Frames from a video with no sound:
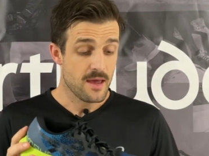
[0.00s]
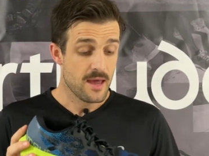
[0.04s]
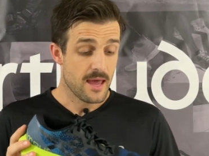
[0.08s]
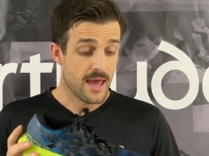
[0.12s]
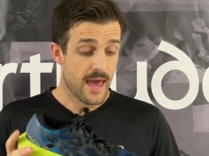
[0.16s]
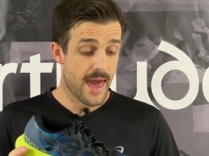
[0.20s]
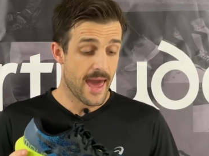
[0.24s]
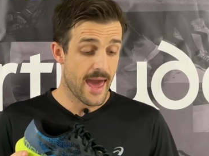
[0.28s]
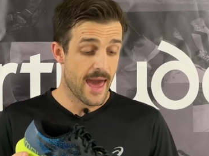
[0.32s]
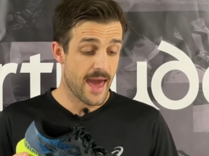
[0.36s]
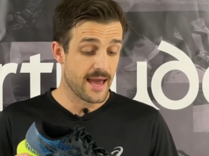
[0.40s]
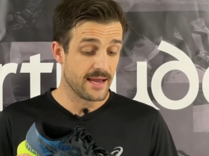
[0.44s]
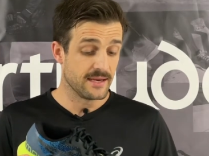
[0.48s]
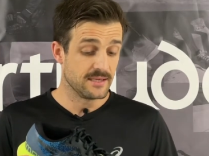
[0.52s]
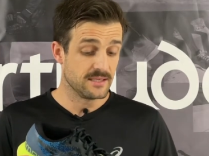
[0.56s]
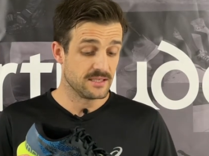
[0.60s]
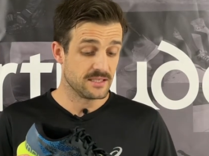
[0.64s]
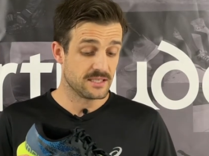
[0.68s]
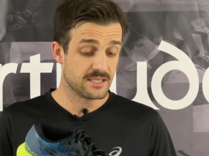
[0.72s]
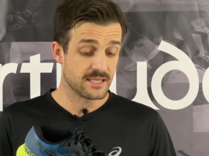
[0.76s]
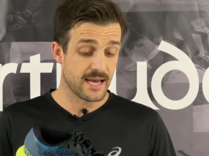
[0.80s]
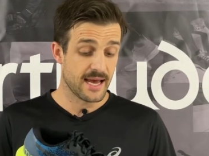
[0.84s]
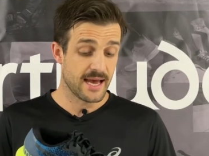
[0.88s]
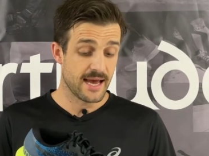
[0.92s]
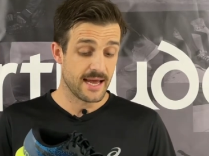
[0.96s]

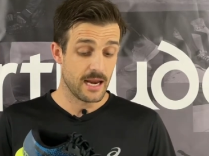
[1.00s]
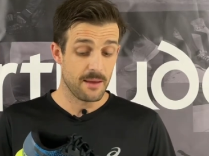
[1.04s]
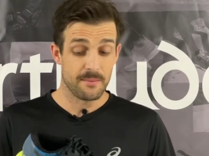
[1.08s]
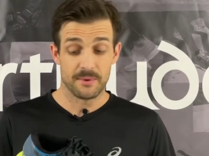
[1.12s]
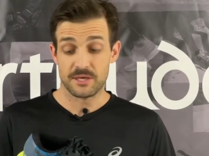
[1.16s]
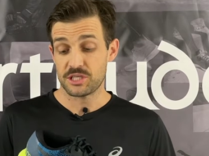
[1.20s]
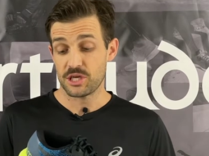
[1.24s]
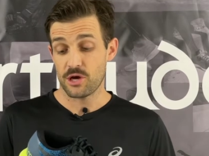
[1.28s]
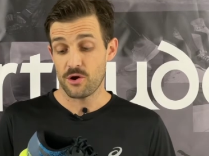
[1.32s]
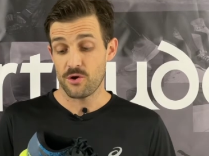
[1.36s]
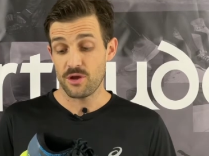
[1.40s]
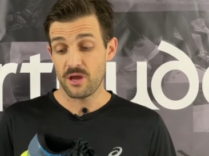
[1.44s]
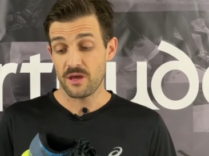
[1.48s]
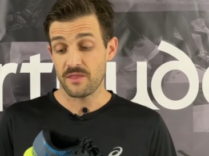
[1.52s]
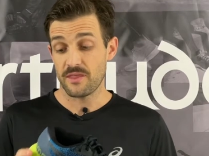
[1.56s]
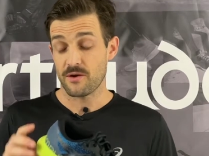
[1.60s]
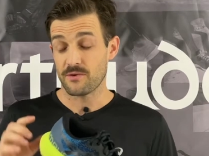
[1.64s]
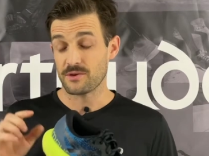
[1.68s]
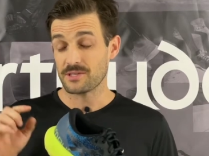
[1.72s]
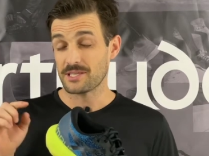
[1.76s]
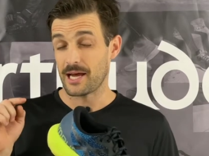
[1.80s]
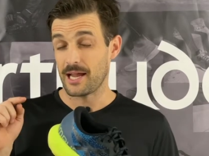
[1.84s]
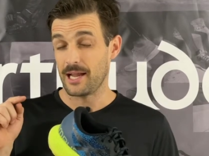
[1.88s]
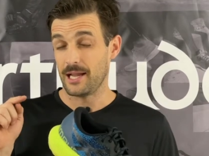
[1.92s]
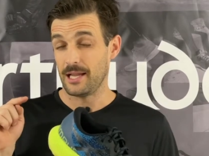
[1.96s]
and let me tell you,
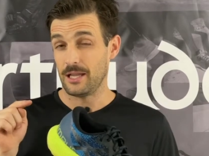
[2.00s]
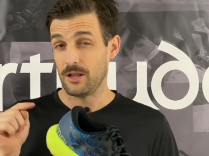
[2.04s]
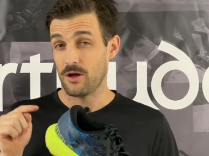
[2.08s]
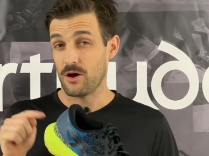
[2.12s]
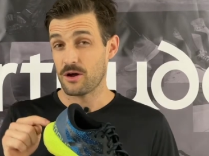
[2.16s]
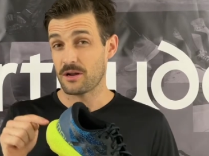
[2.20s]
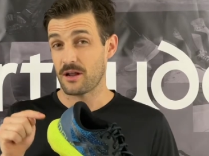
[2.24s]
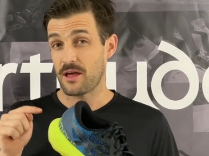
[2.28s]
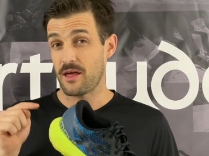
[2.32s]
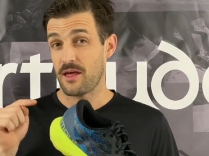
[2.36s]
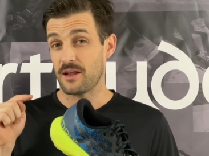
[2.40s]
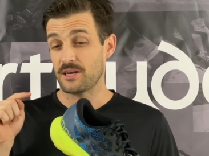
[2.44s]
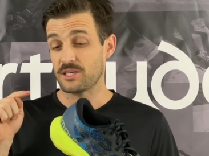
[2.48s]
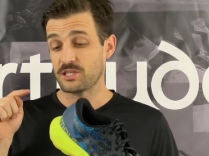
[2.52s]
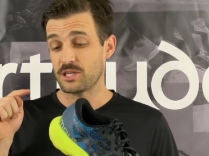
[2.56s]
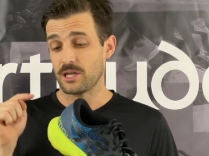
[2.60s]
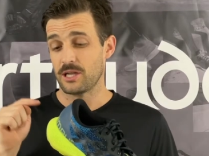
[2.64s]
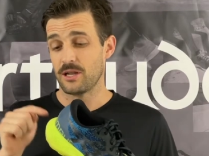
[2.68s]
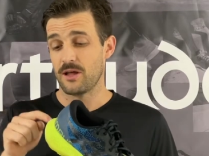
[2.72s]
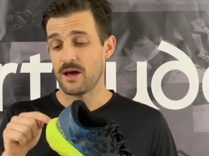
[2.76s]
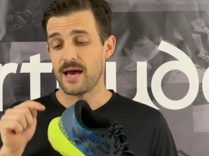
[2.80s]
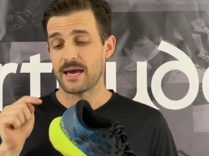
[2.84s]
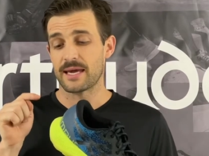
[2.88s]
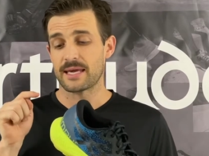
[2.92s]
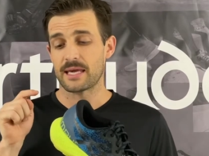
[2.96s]
there is a lot to
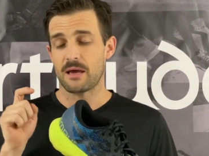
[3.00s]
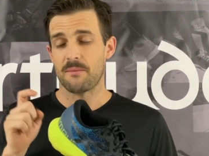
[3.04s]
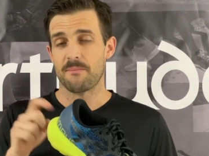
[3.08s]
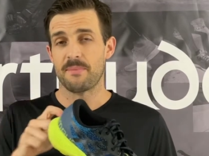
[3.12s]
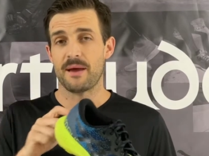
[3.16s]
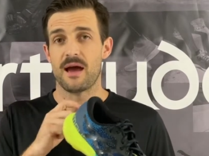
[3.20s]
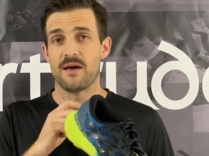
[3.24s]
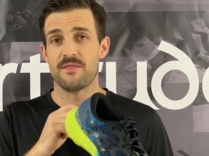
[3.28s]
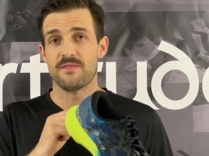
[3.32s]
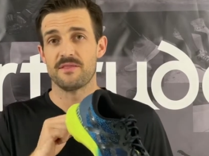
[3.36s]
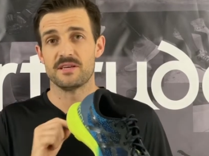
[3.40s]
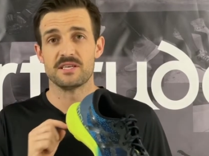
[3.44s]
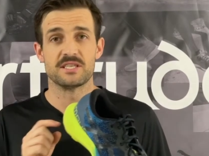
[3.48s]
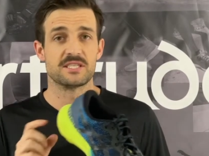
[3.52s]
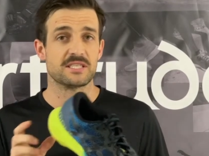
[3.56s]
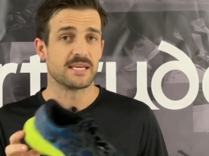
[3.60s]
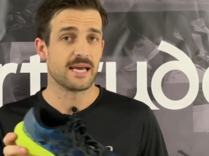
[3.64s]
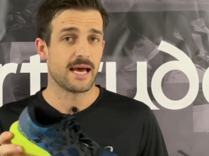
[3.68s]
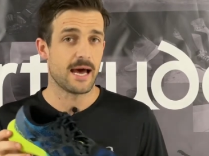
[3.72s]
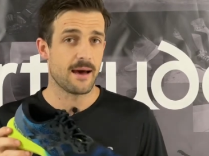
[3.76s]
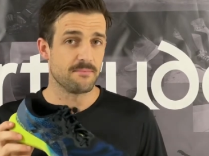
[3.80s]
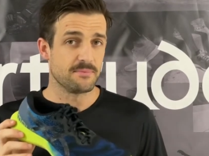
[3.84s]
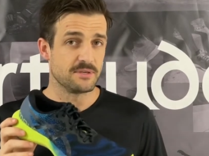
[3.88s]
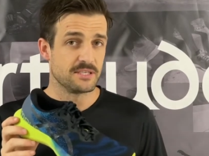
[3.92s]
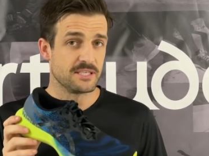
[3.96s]
like about this
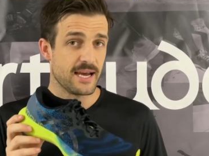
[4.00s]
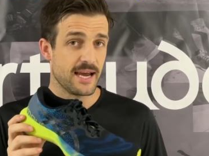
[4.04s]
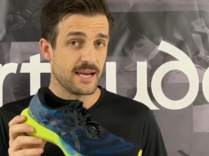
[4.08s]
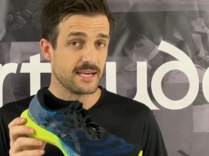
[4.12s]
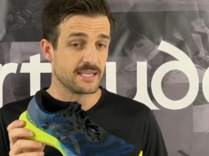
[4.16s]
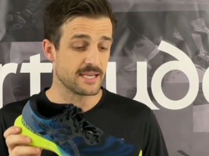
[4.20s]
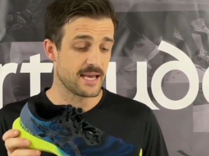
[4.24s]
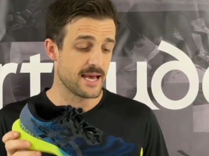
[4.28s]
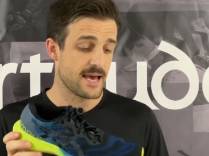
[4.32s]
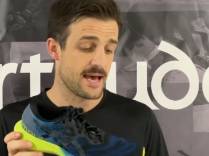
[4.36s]
update.